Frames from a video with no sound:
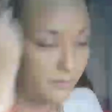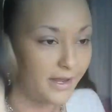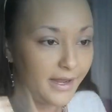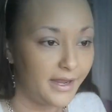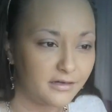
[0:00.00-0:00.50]
home.
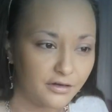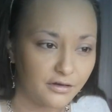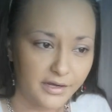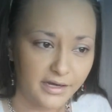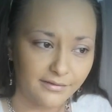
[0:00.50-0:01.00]
8
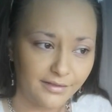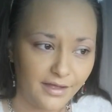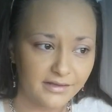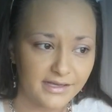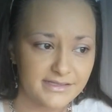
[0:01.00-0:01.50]

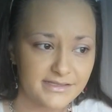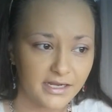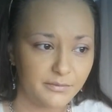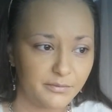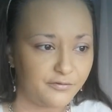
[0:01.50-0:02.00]
o'clock last
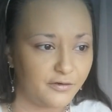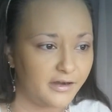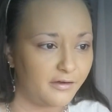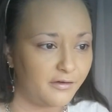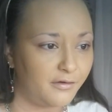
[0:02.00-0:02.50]
night before I
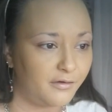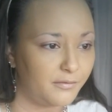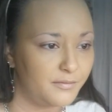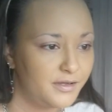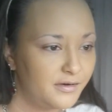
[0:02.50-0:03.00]
got home.